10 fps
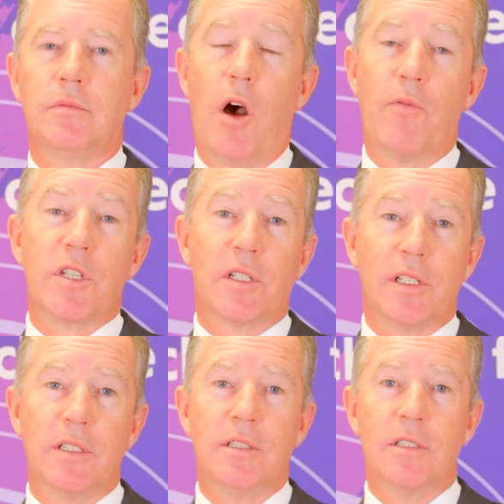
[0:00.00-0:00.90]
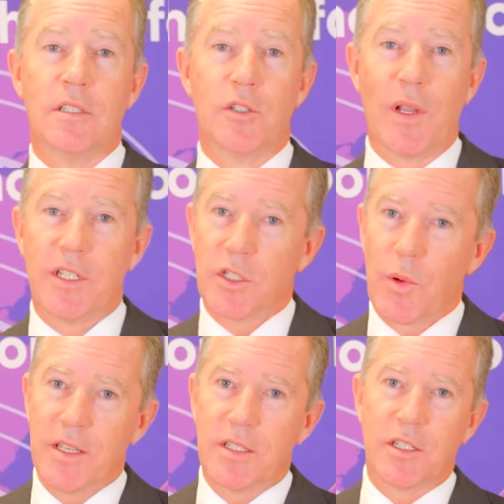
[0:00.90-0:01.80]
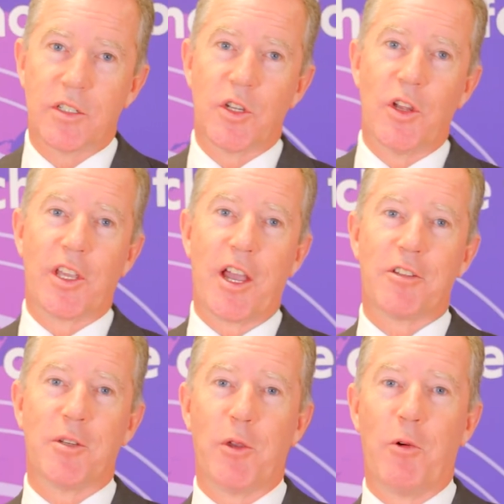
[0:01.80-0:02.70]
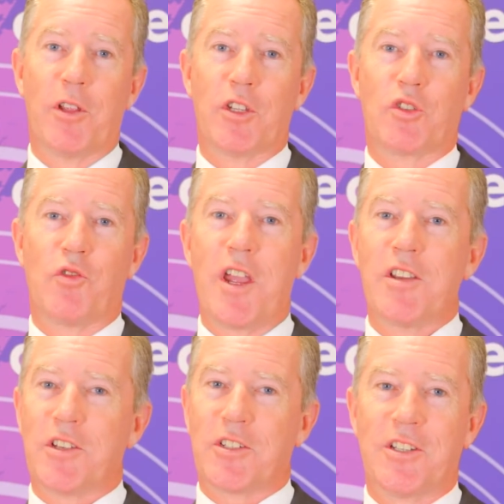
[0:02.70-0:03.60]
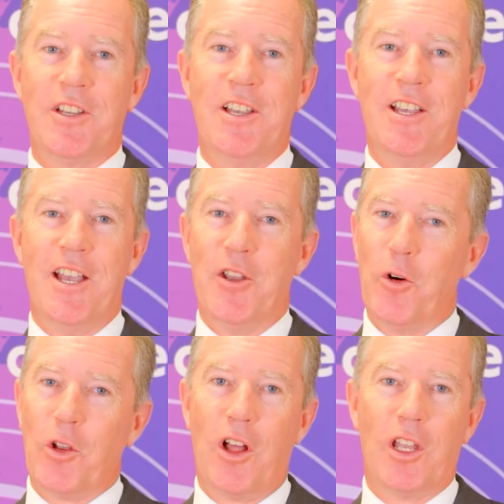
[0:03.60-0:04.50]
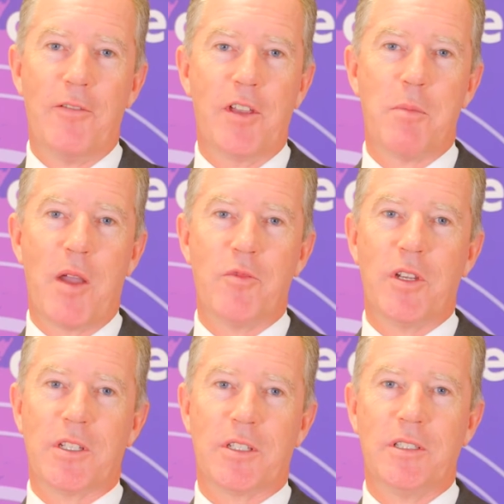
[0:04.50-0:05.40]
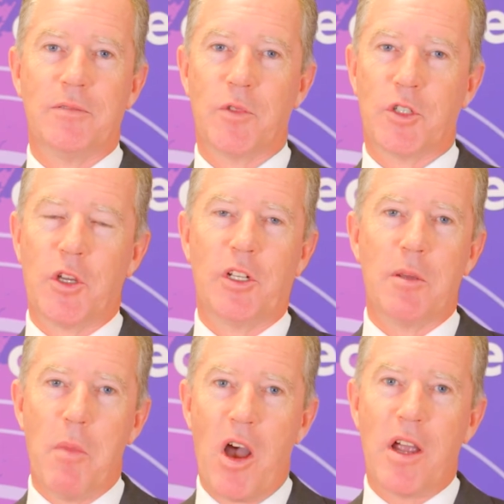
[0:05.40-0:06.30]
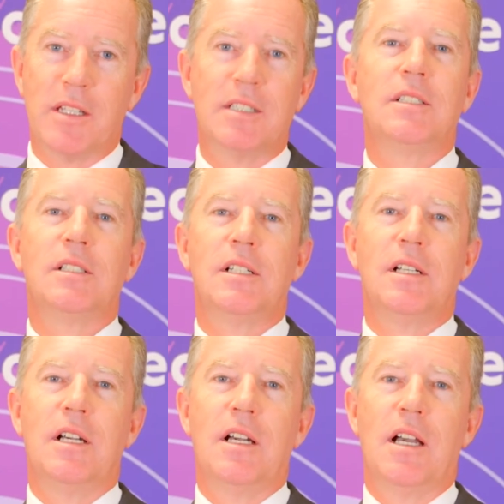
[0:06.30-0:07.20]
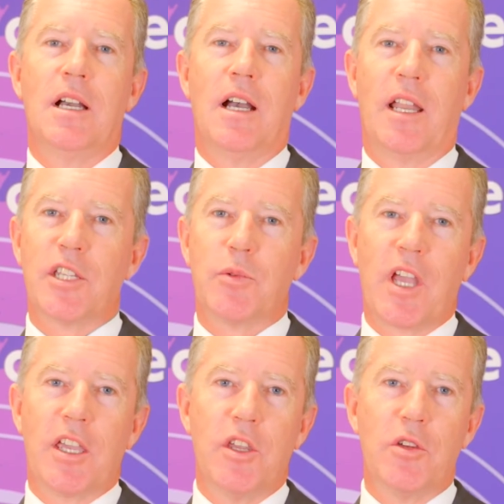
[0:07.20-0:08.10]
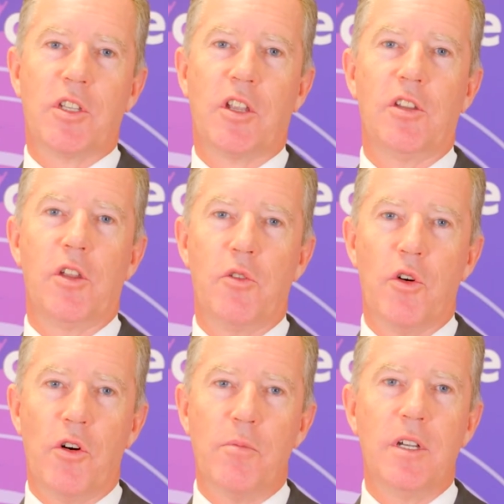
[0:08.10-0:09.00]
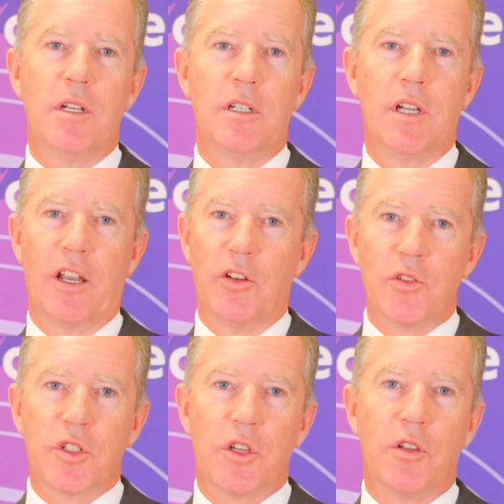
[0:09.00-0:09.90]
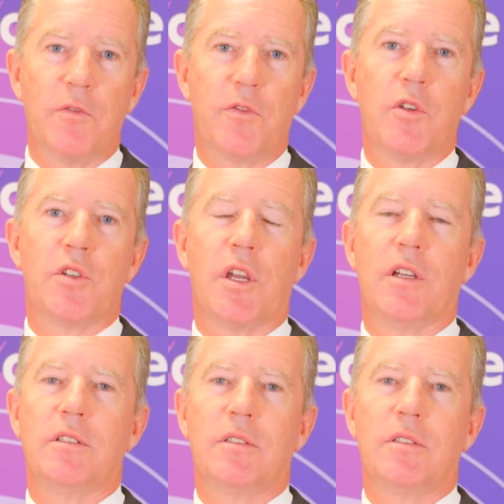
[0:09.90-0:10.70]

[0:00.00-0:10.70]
Obviously, 2020 is turning out to be one of the strangest in all our living memories, certainly mine. And as we get used to the new norm and an uncertain future,